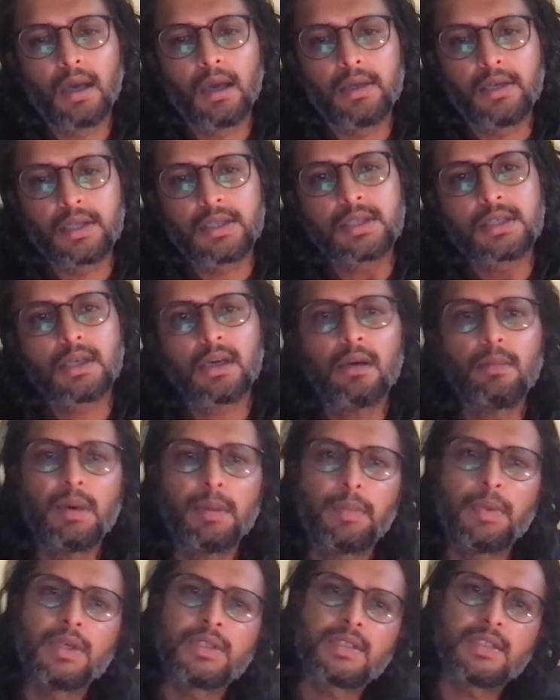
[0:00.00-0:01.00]
disturb a
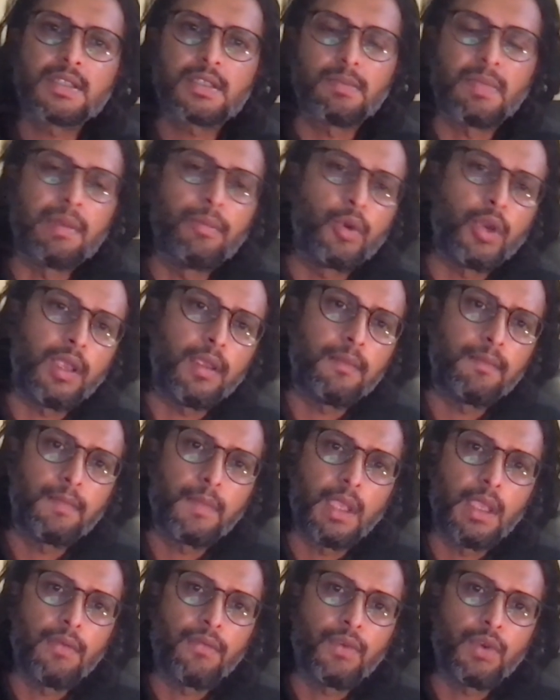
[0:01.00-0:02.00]
person's memory,
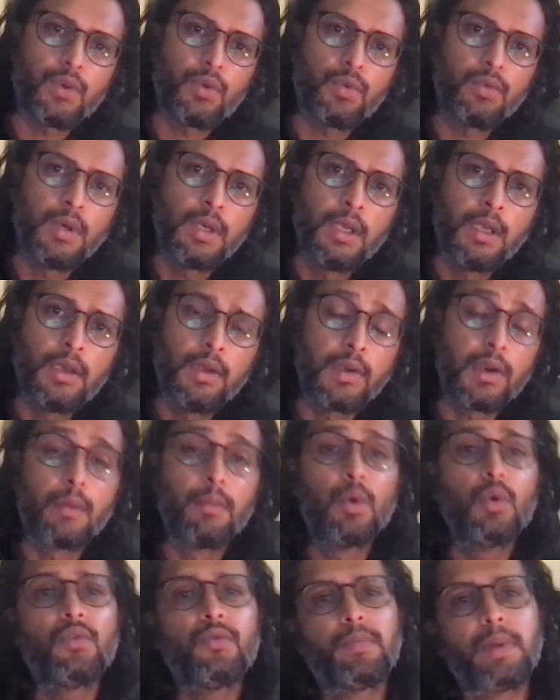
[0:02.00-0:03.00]
if you
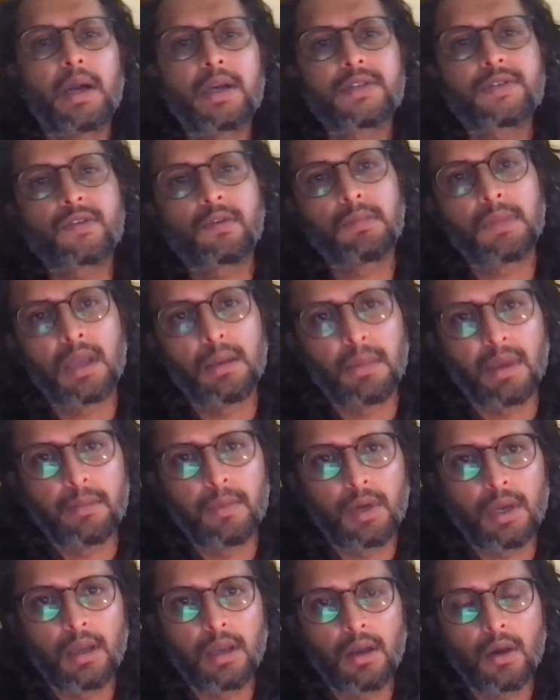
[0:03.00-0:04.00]
remove parts from their
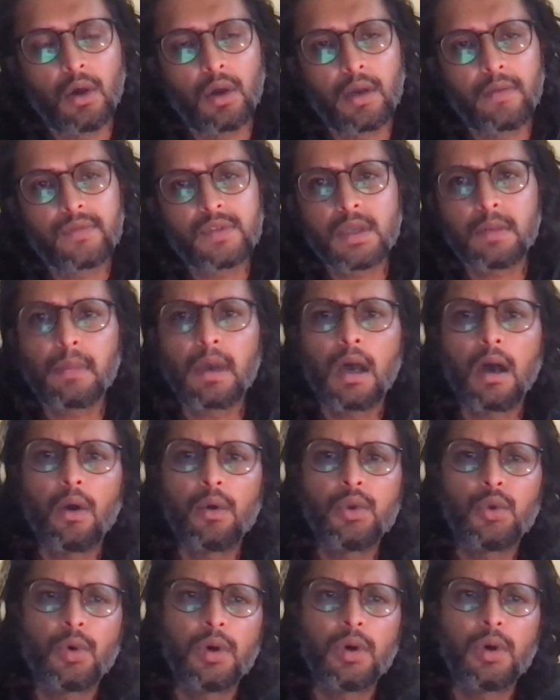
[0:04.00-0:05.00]
memory, or if somehow
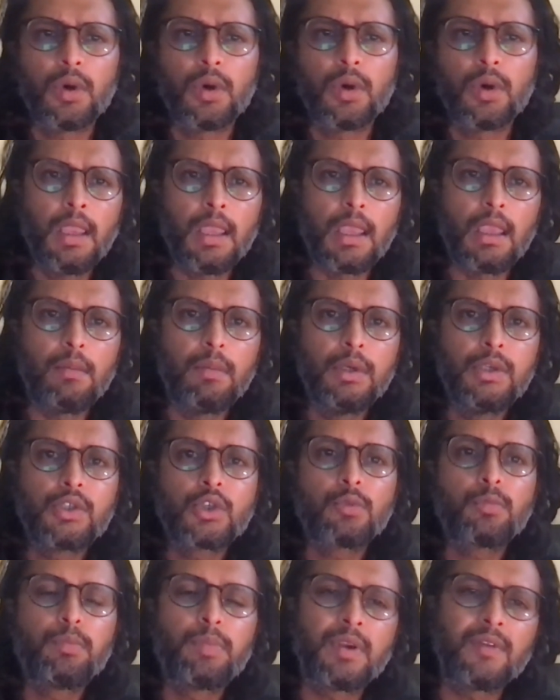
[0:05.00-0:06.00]
you are able
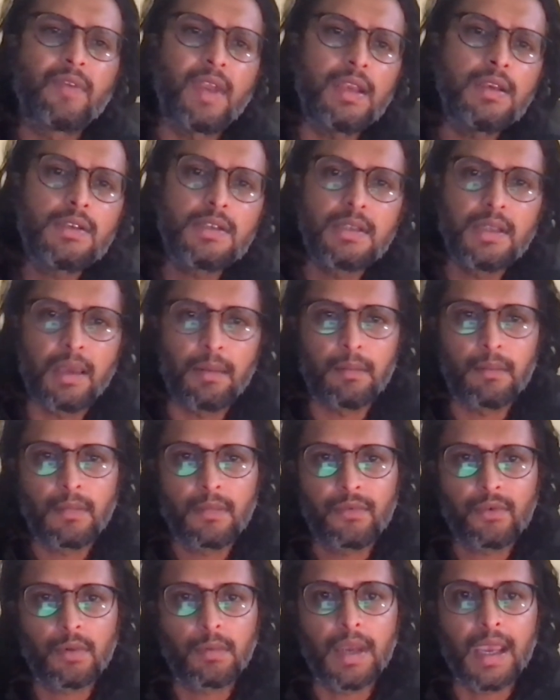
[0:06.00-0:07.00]
to prevent them
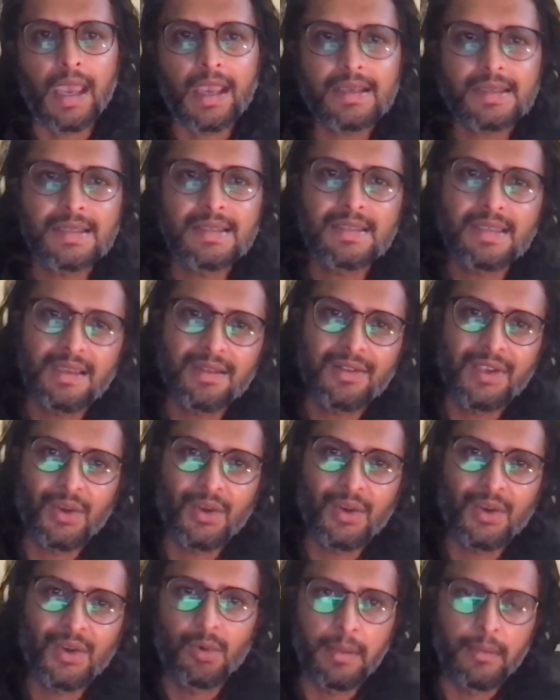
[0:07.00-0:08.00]
from accessing their
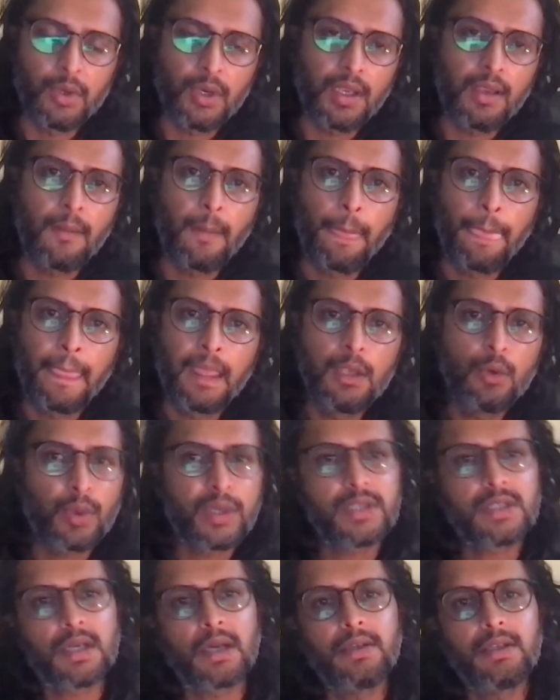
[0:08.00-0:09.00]
own memory, you are
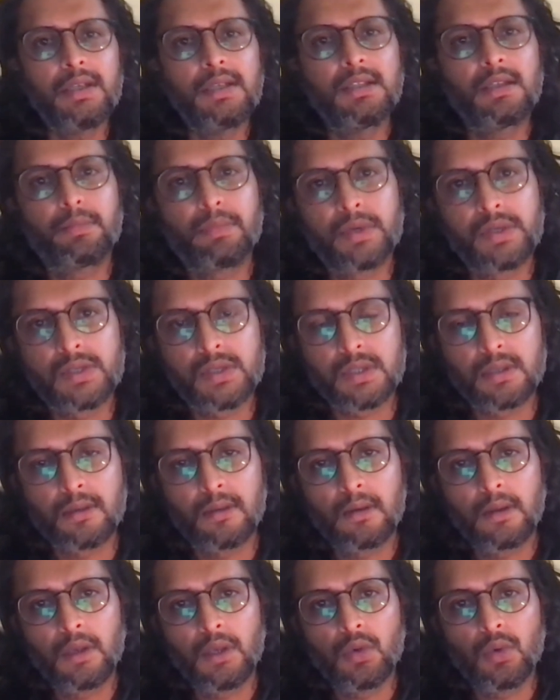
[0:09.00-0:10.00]
stunting the person.
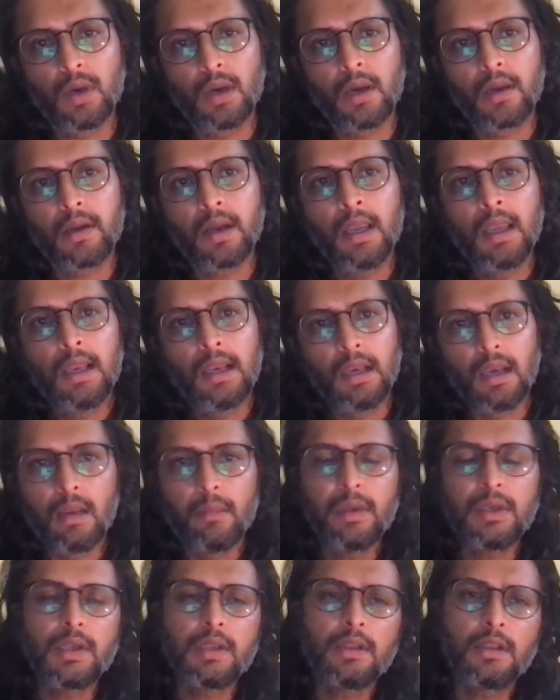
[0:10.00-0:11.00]
You are
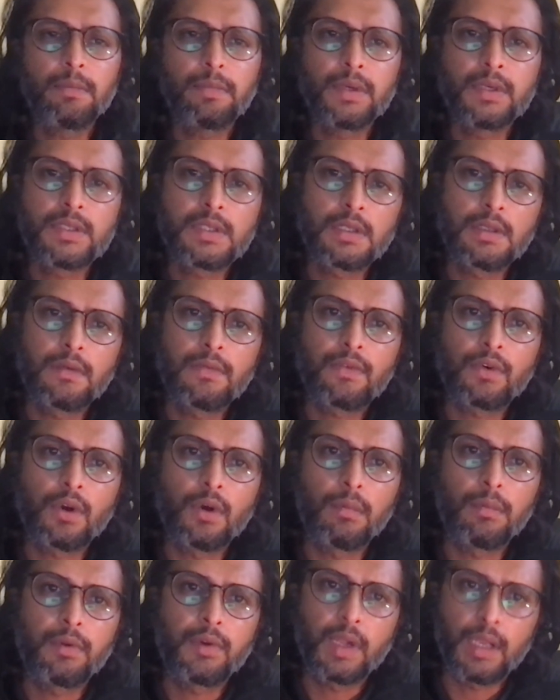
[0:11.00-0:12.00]
limiting the person
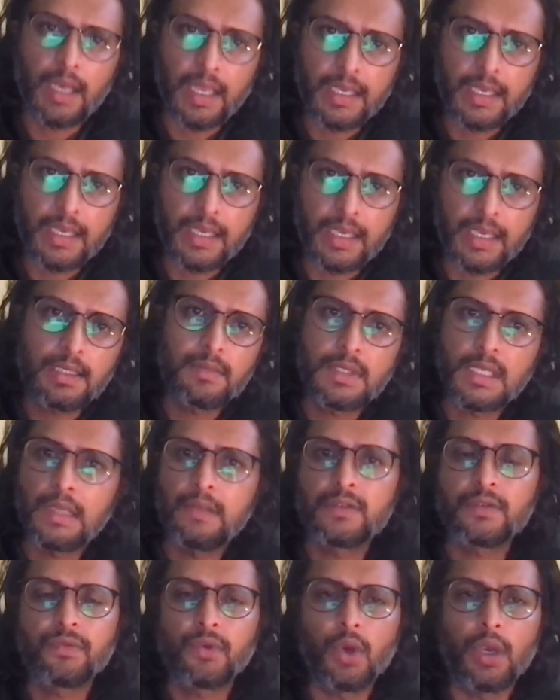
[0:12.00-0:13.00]
from realizing
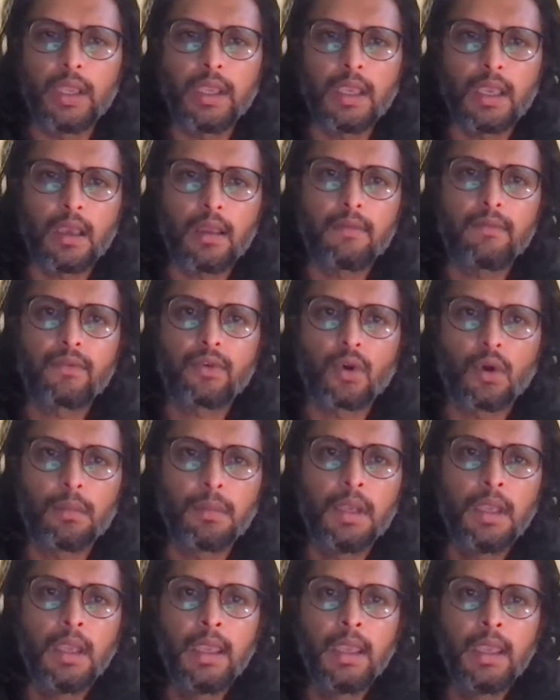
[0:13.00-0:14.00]
themselves fully and from
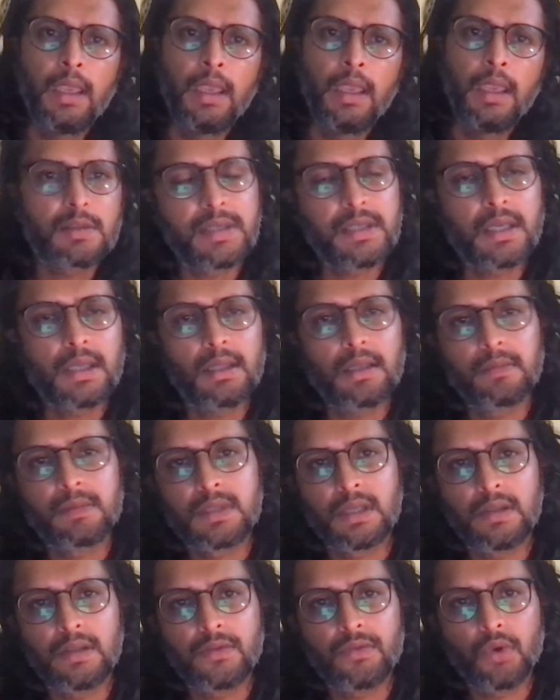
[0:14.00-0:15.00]
expressing
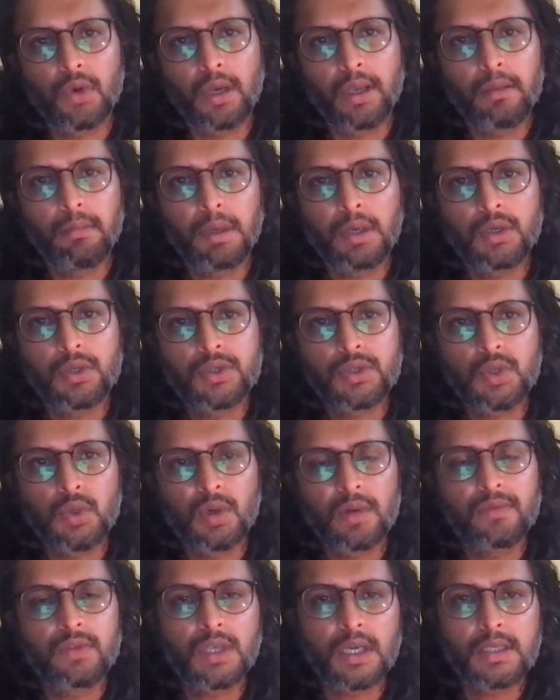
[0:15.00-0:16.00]
themselves fully, because you
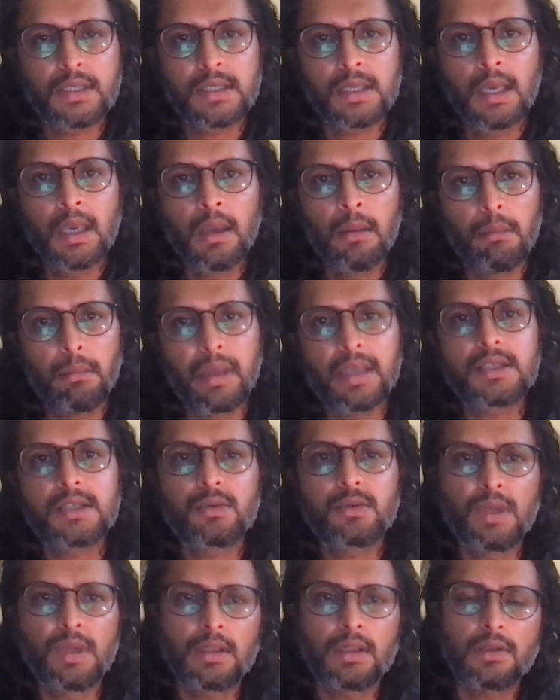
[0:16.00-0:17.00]
have just messed
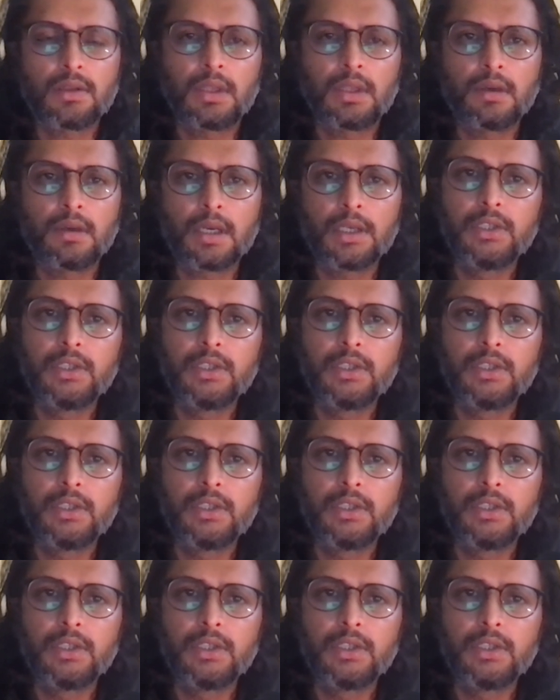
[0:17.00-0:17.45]
with the